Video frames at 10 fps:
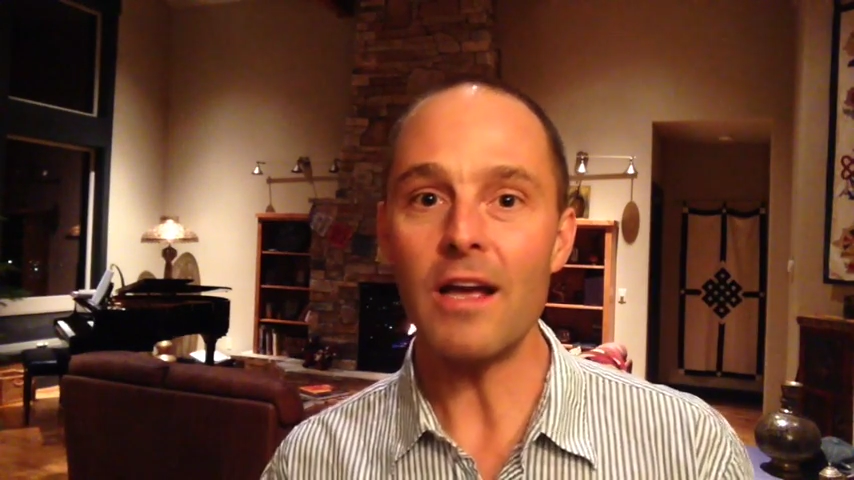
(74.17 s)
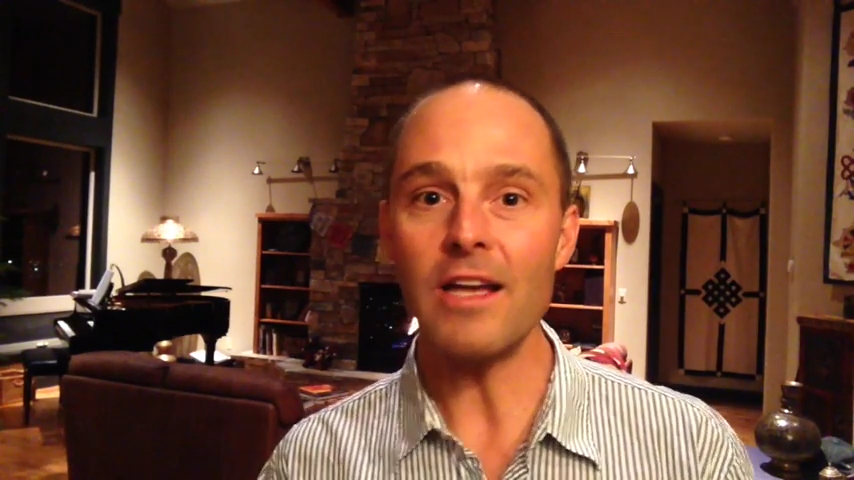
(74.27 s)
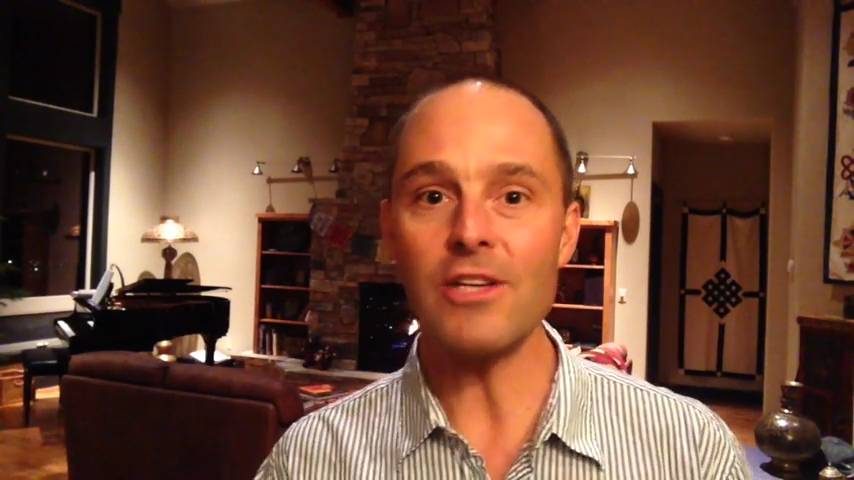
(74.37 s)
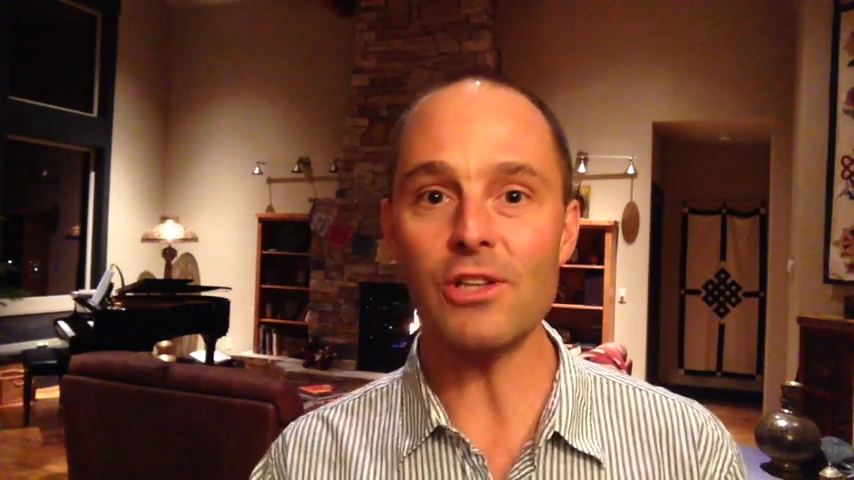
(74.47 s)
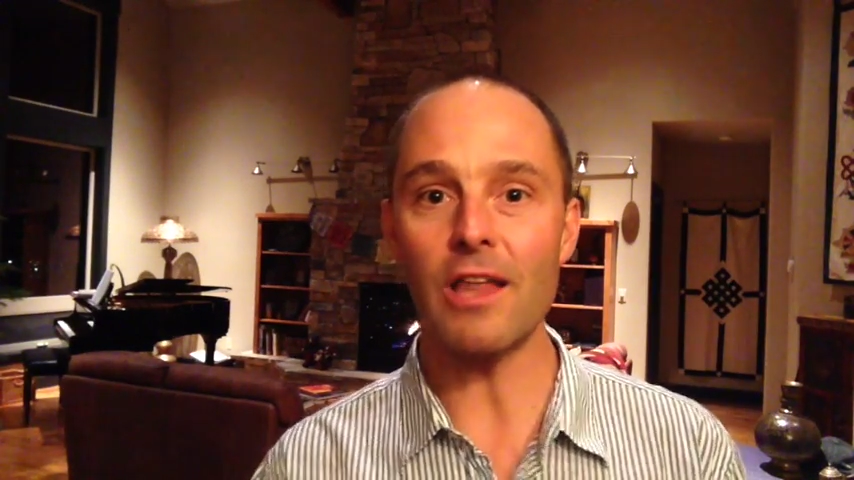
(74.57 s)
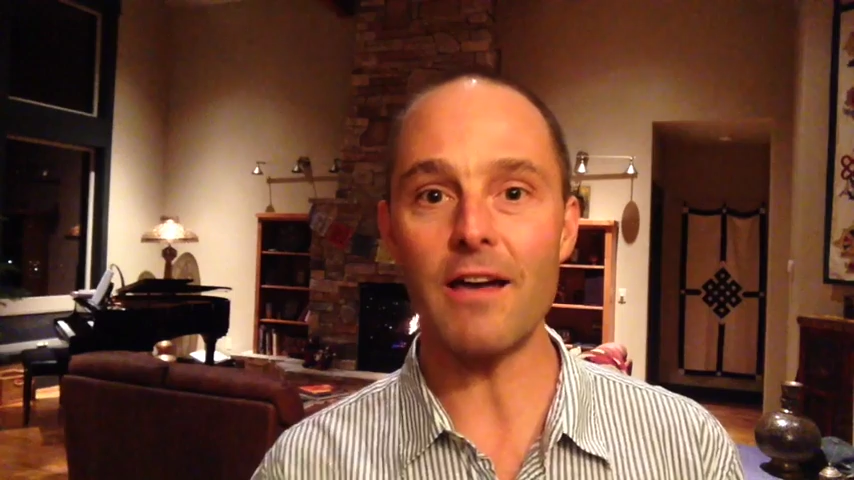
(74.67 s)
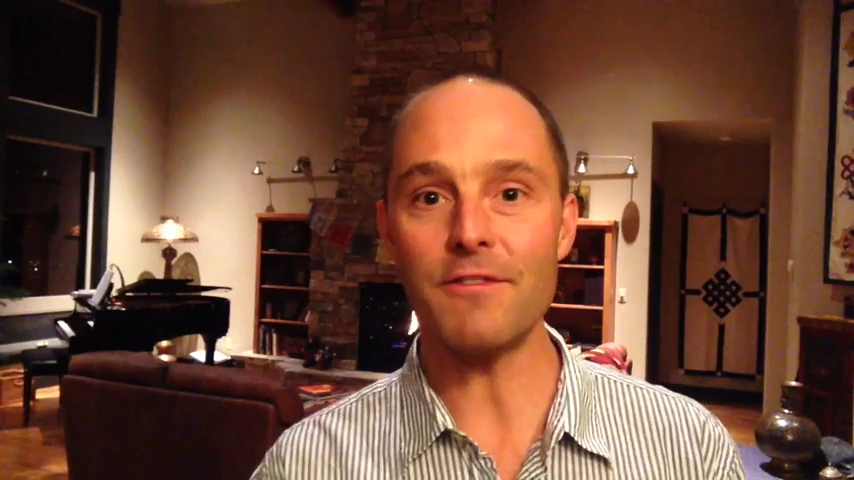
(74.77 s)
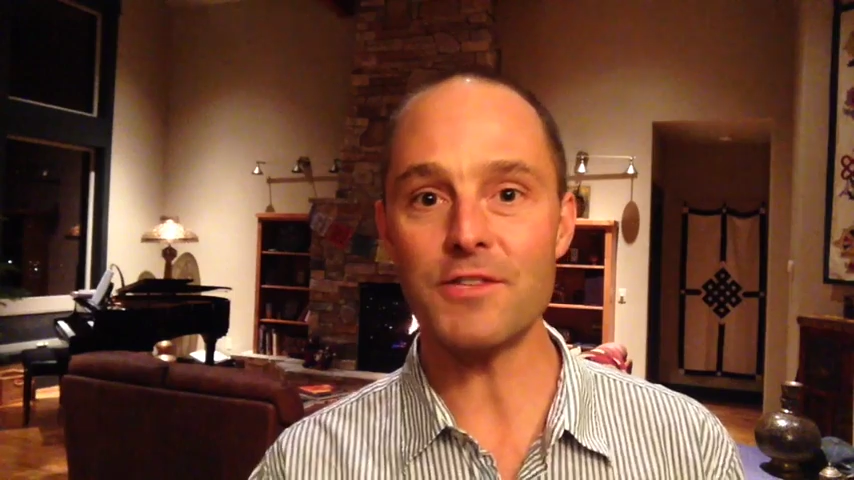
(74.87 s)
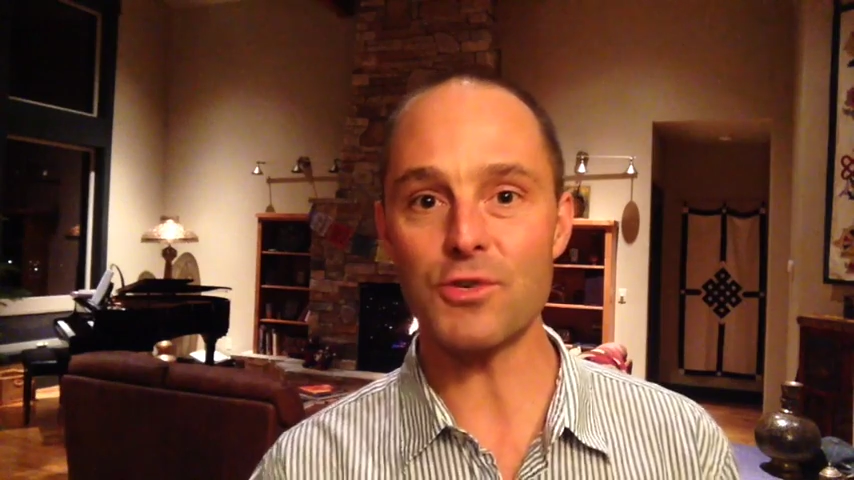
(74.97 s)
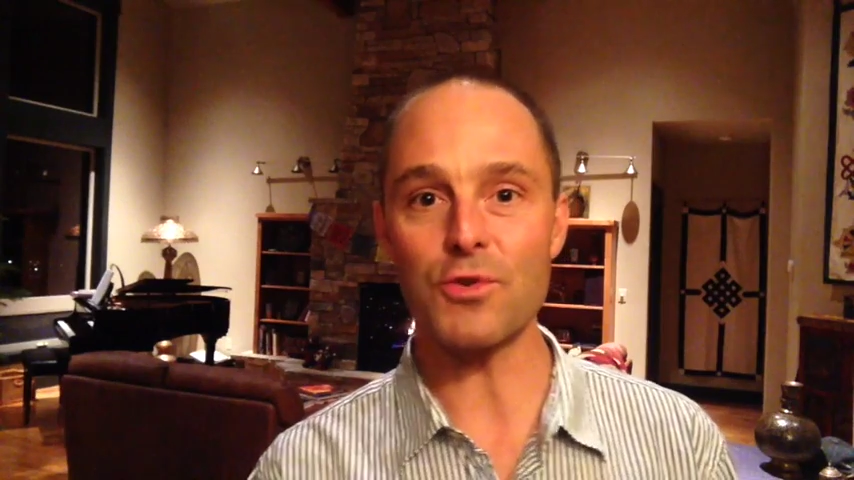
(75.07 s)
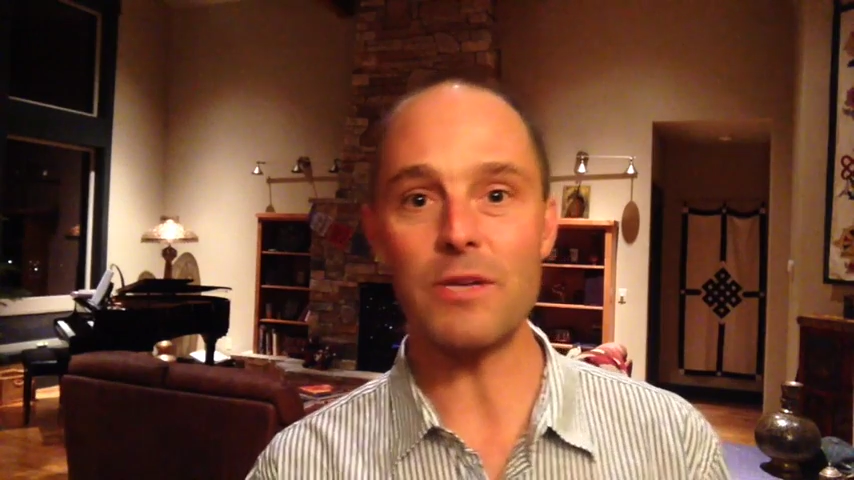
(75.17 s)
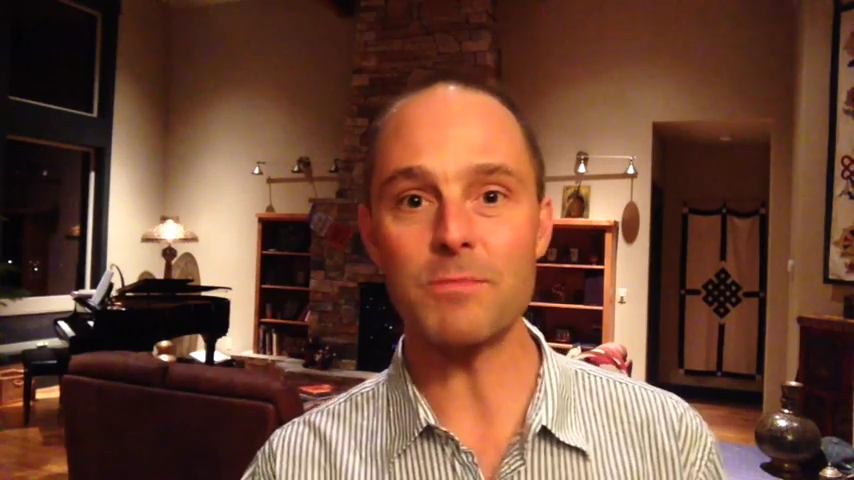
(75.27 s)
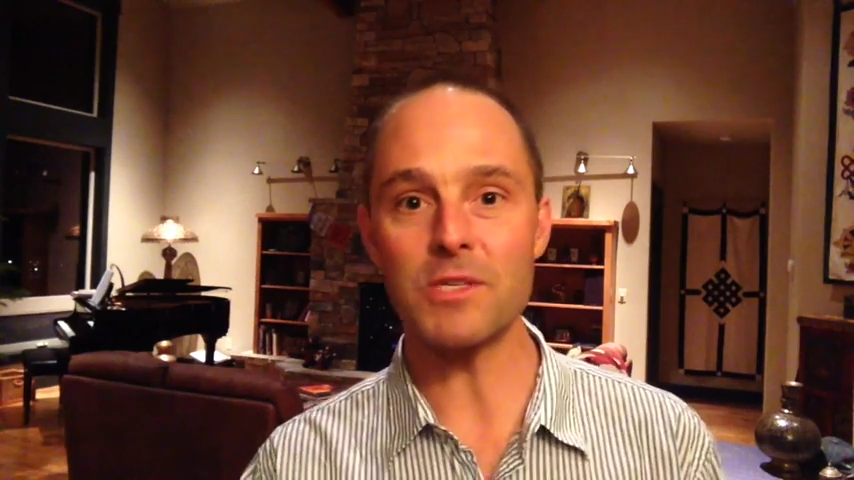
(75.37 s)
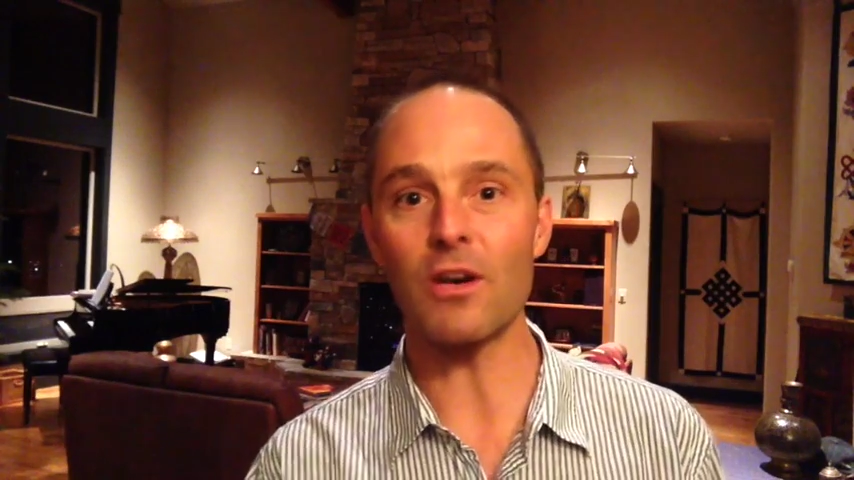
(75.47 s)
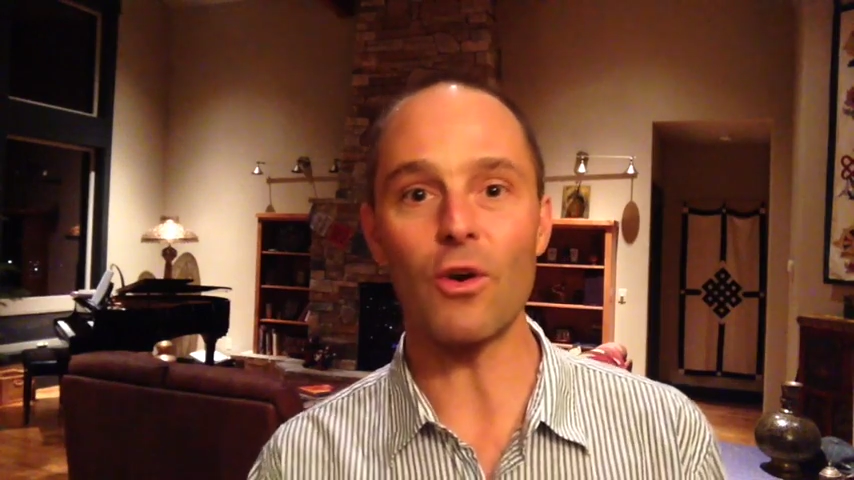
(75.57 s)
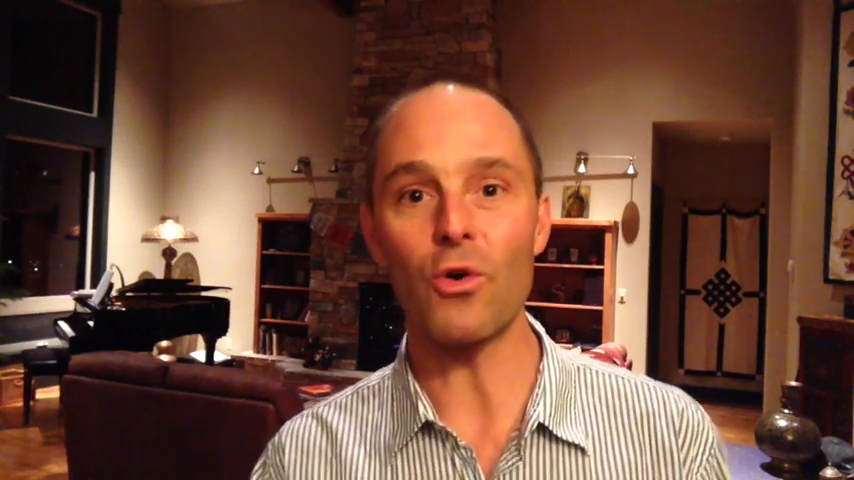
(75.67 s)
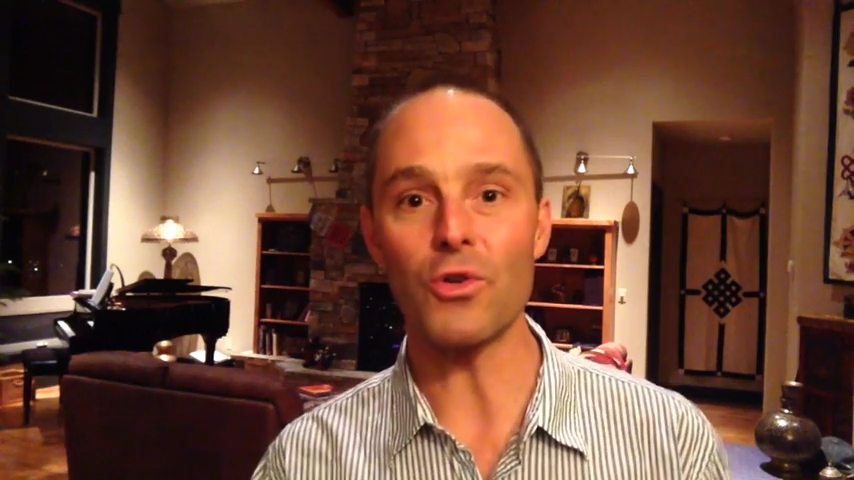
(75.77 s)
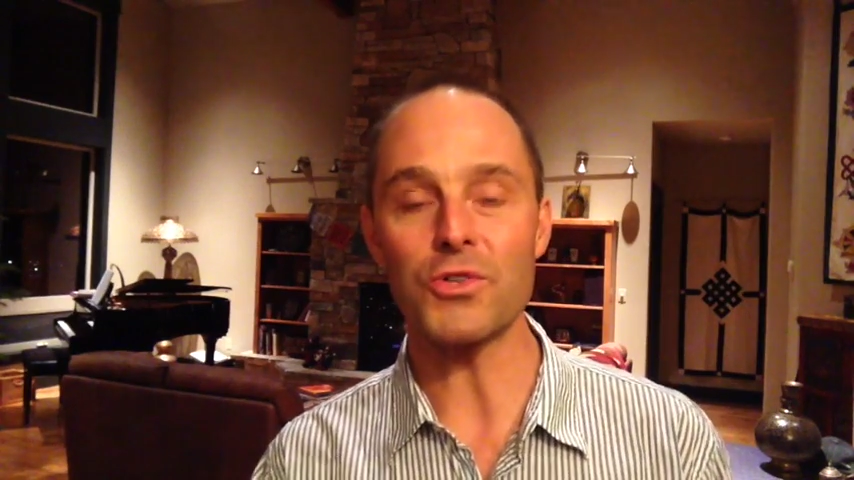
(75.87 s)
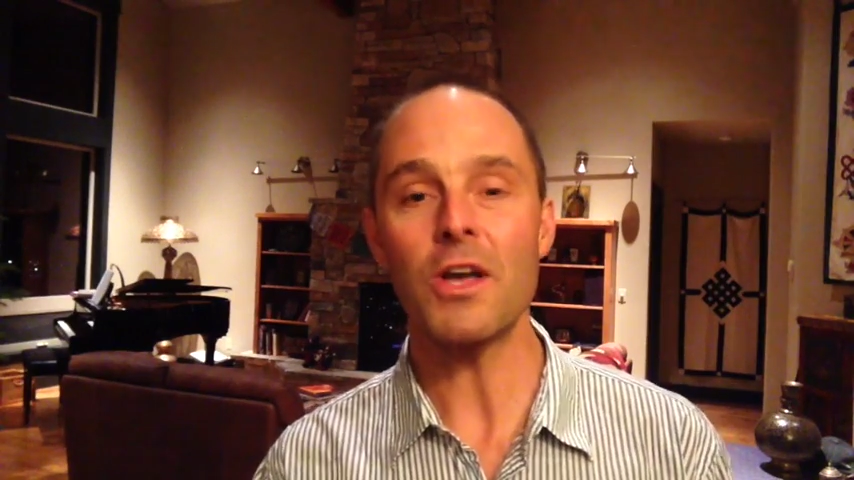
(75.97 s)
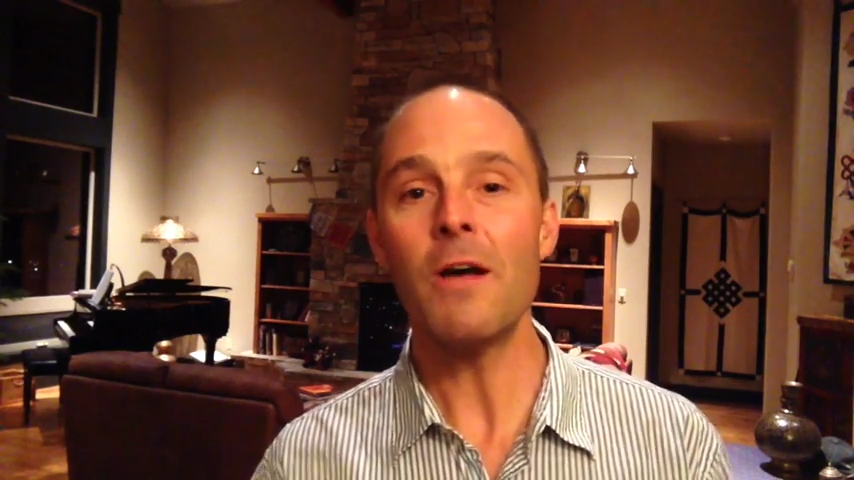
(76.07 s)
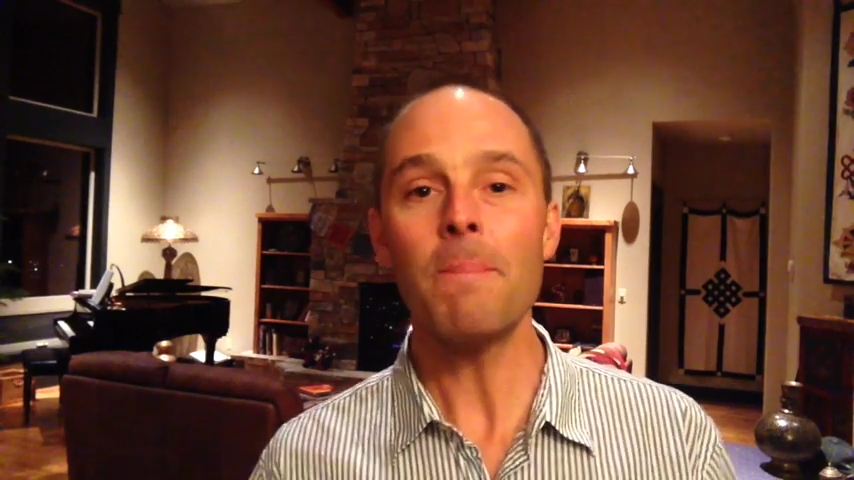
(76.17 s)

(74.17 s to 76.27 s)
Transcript: in your life's dreams and goals.